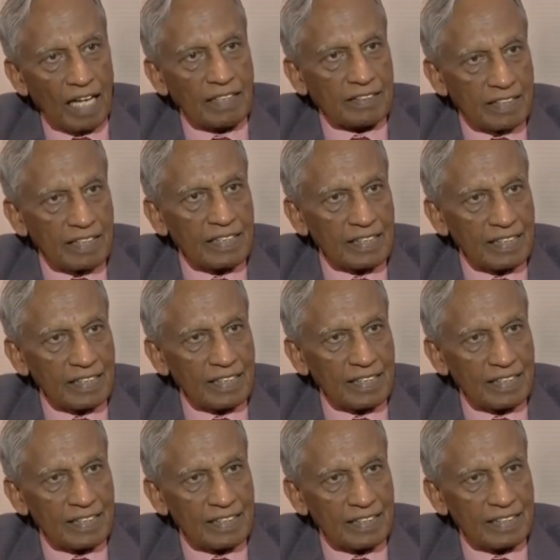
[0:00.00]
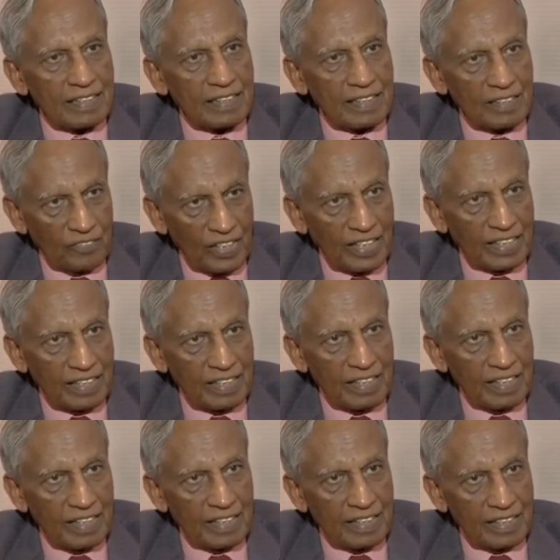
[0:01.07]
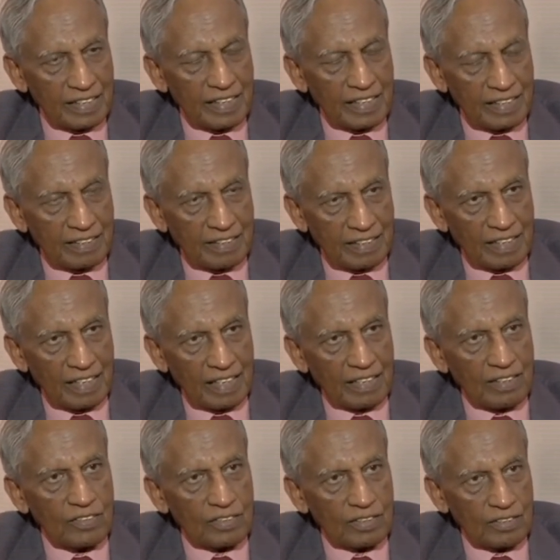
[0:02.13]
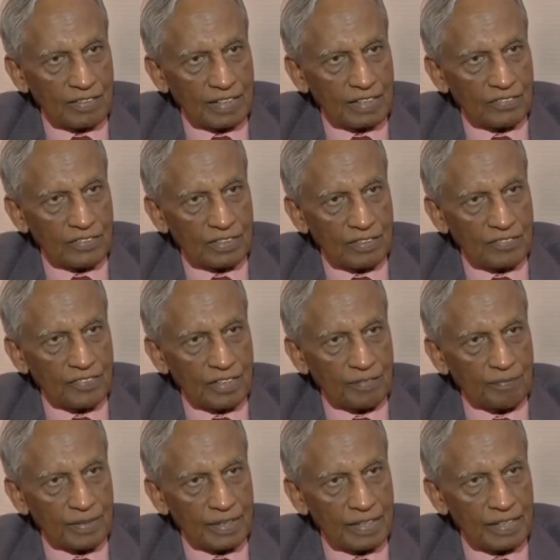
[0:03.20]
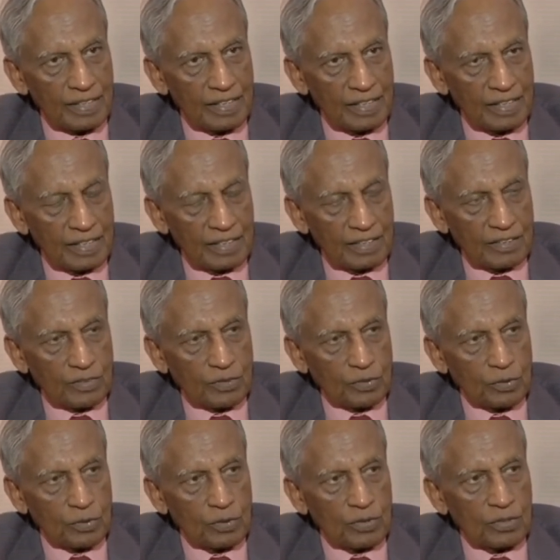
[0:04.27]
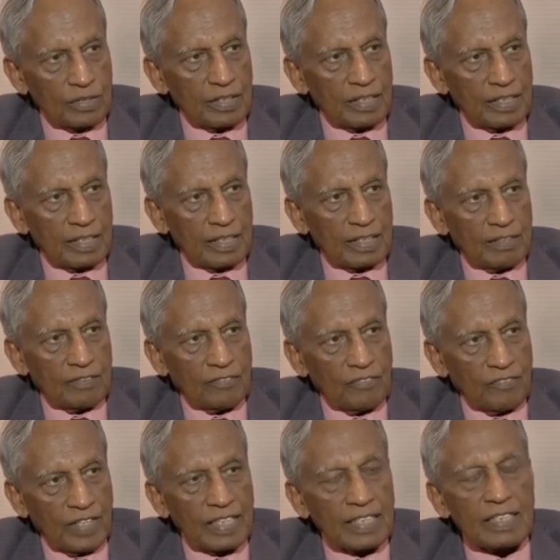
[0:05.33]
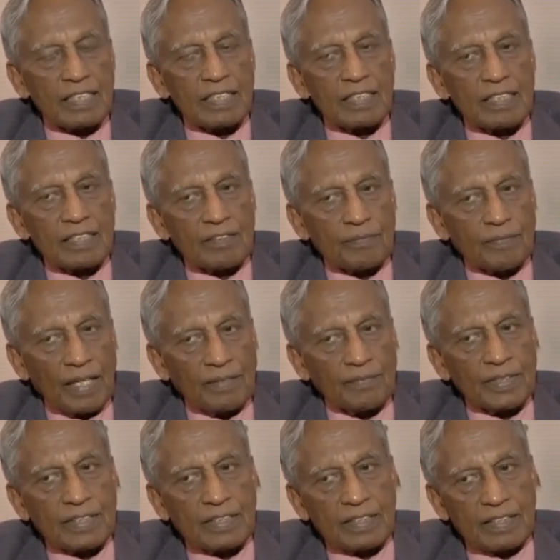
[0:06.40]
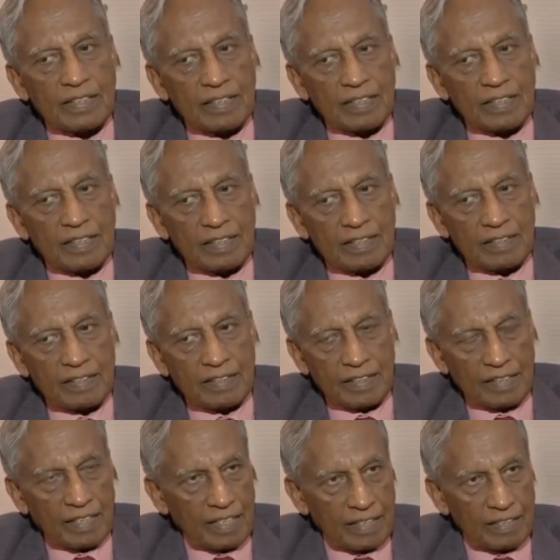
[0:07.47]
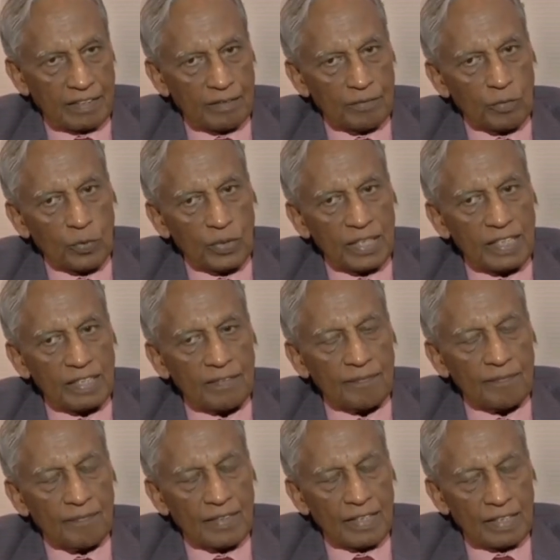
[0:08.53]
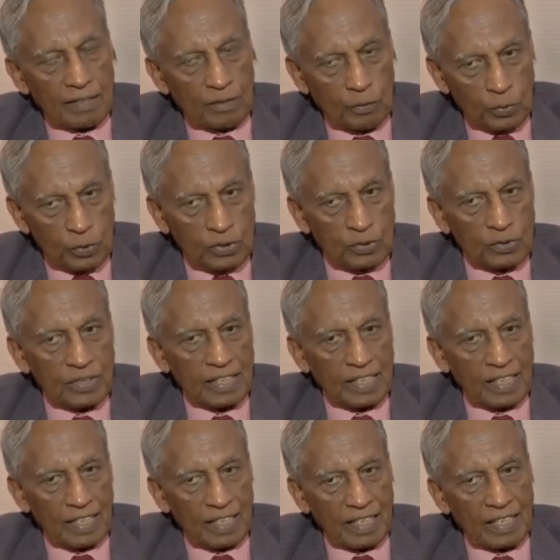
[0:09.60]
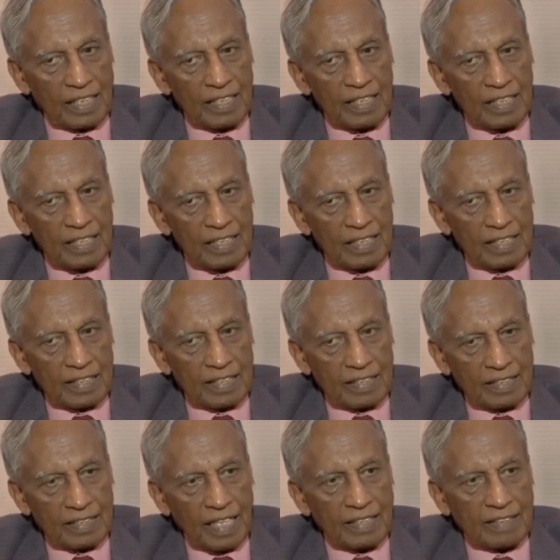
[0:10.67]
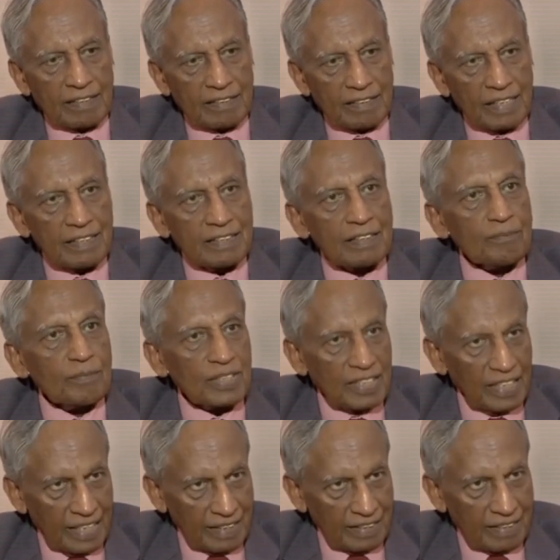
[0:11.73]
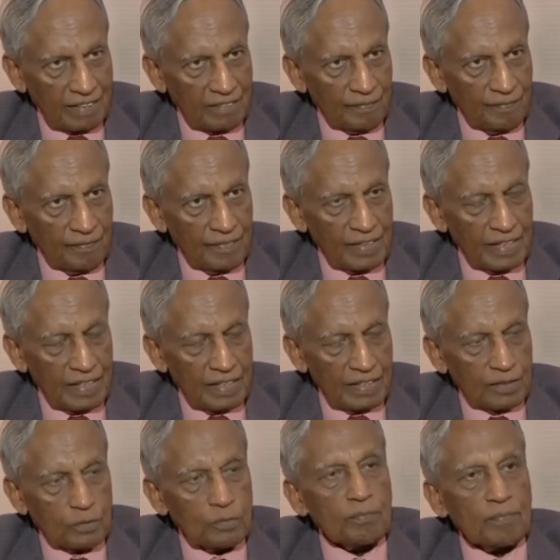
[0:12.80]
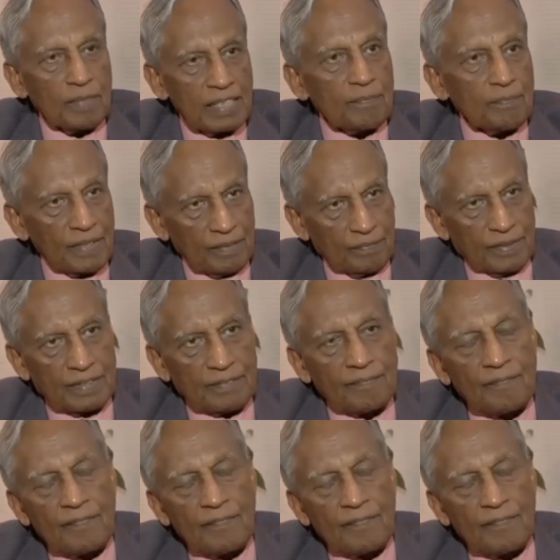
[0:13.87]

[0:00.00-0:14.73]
dastardly event in Sri Lanka on the 21st of April. So when Prime Minister Sri Narendra Modi goes to Sri Lanka, that sends a message to many people